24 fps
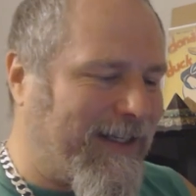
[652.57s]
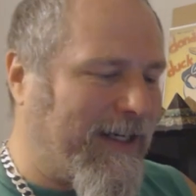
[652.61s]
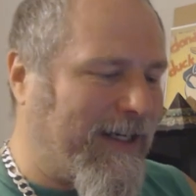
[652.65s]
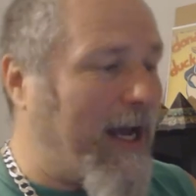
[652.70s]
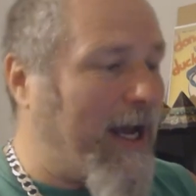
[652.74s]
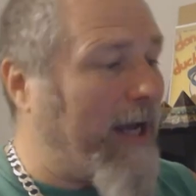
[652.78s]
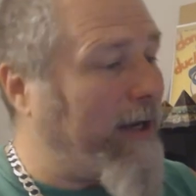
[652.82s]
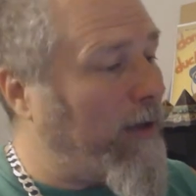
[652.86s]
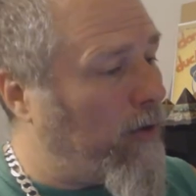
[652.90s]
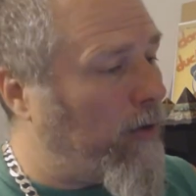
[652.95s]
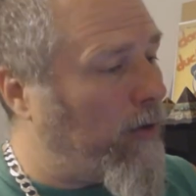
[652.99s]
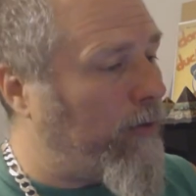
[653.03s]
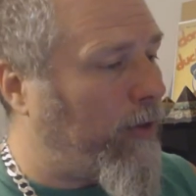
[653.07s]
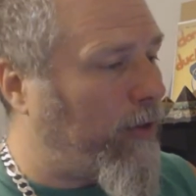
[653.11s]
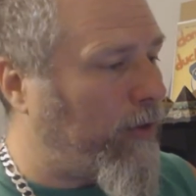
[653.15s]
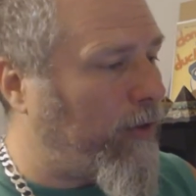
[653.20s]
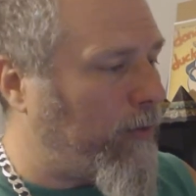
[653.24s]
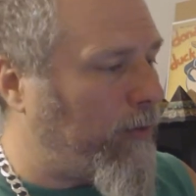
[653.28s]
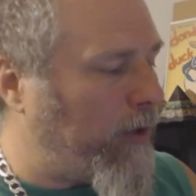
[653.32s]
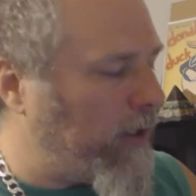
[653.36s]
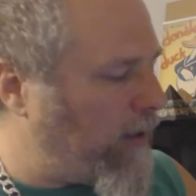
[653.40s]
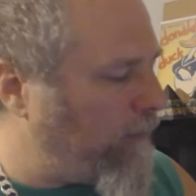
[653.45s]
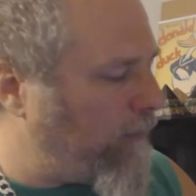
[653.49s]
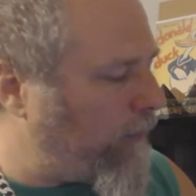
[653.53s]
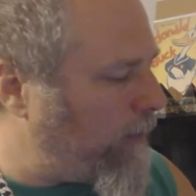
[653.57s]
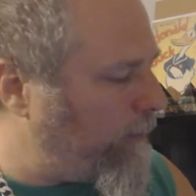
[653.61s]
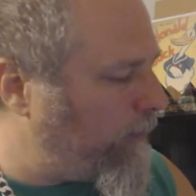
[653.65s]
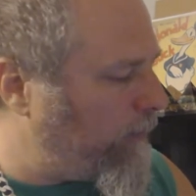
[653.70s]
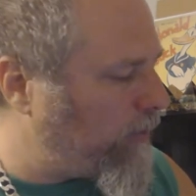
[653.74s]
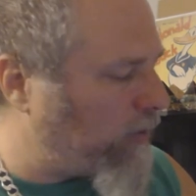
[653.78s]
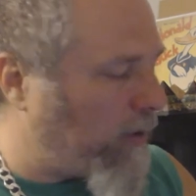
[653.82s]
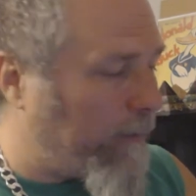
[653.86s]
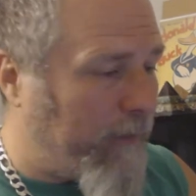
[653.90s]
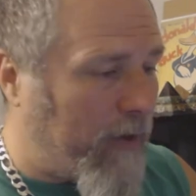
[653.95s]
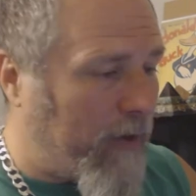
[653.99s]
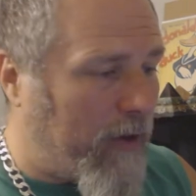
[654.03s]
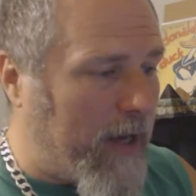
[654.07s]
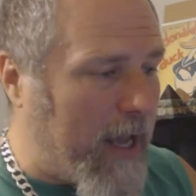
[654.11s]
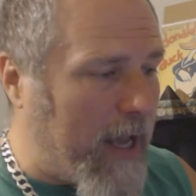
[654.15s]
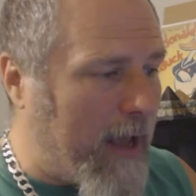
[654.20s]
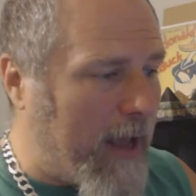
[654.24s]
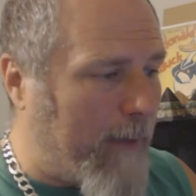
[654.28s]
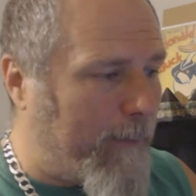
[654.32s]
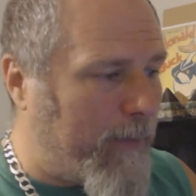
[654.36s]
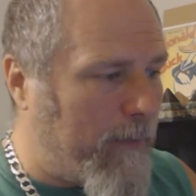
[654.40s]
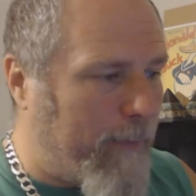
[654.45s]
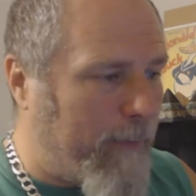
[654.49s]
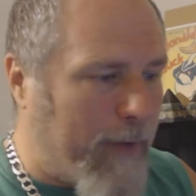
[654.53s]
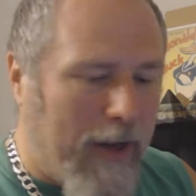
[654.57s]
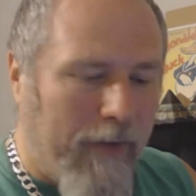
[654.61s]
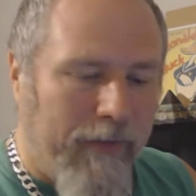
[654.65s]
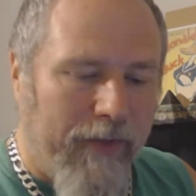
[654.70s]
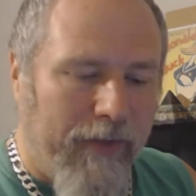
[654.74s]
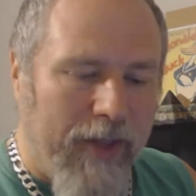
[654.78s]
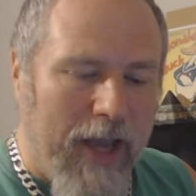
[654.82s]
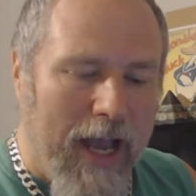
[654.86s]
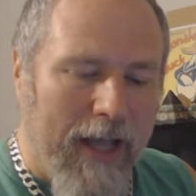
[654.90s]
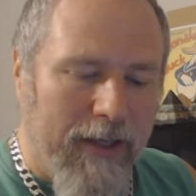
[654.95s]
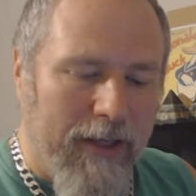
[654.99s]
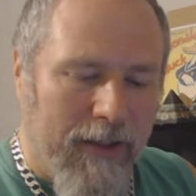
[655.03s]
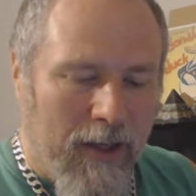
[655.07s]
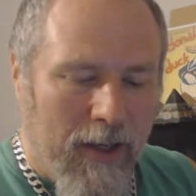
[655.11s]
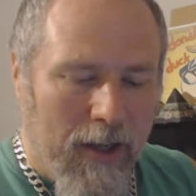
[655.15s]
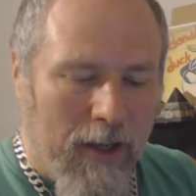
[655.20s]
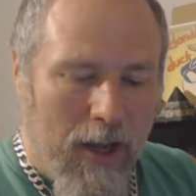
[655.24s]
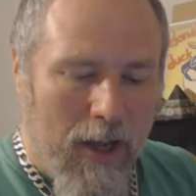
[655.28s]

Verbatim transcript: and I own three of them, so I'm very happy about that.